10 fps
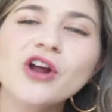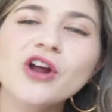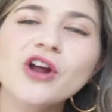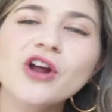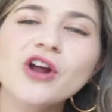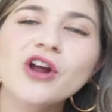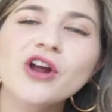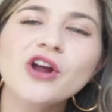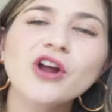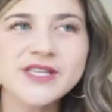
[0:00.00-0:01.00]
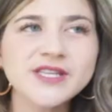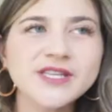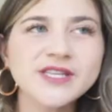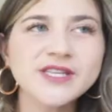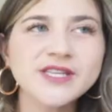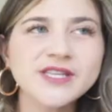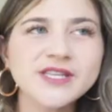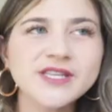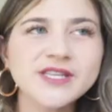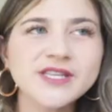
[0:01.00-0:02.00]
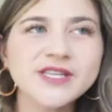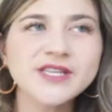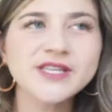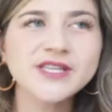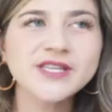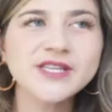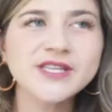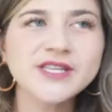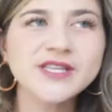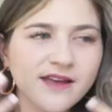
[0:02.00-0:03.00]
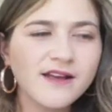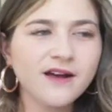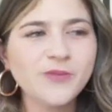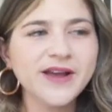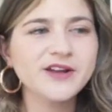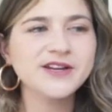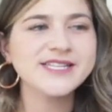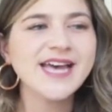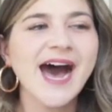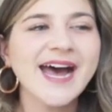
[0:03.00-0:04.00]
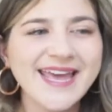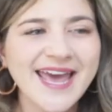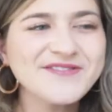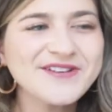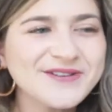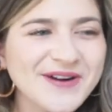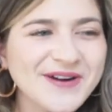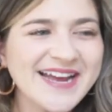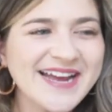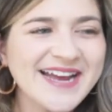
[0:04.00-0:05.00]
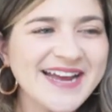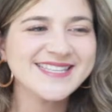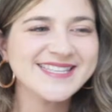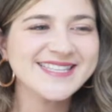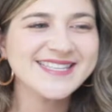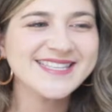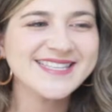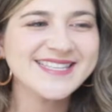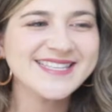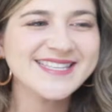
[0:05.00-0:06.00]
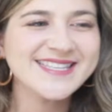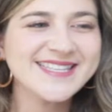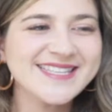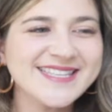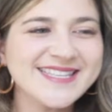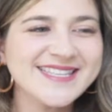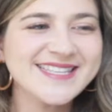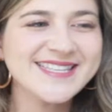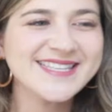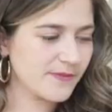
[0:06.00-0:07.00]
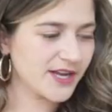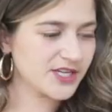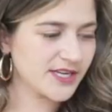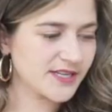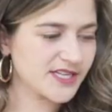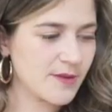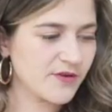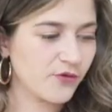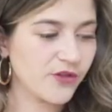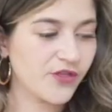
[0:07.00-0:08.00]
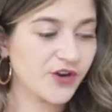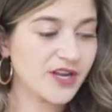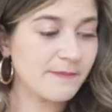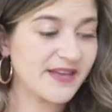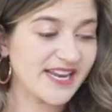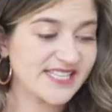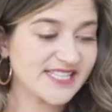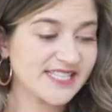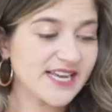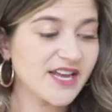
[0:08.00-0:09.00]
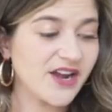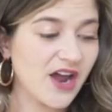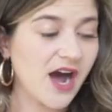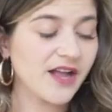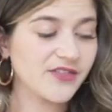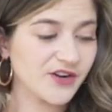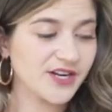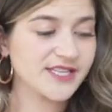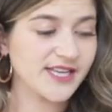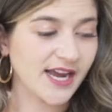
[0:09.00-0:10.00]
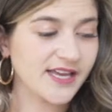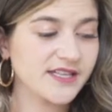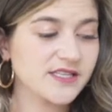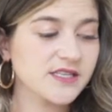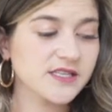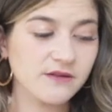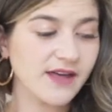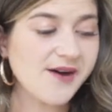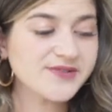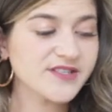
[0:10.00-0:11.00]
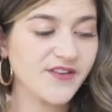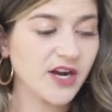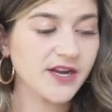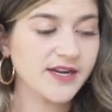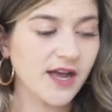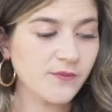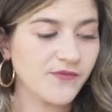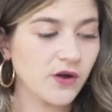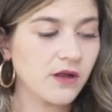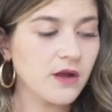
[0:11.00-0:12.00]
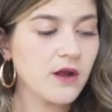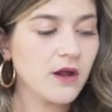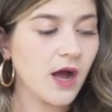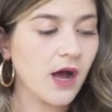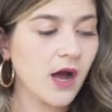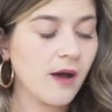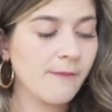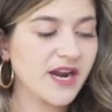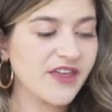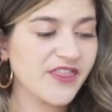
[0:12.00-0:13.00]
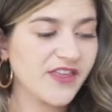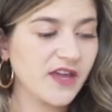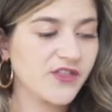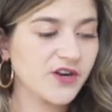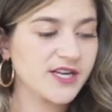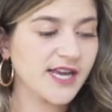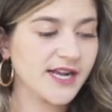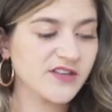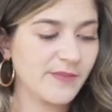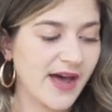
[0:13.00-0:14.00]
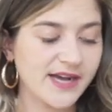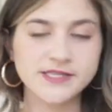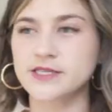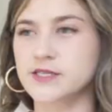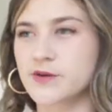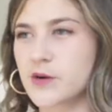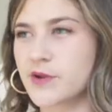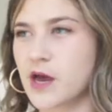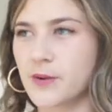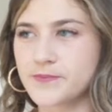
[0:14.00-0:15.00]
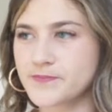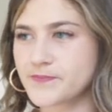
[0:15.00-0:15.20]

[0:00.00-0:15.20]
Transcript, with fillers: I don't like choosing between my children. Like, oh my goodness. Hi, Ava Grace. How are you? Okay. Oh, I just set a timer for 30 minutes, not 30 seconds. So that was very unhelpful. But I think 30 seconds have passed. So here we go.